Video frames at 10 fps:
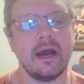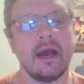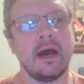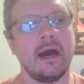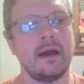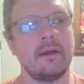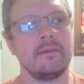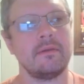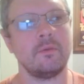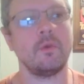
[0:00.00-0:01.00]

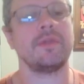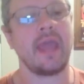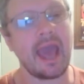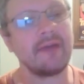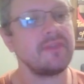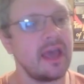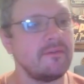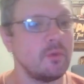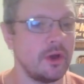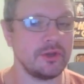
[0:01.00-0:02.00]
Well, they have to
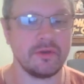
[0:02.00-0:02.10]
have a 1.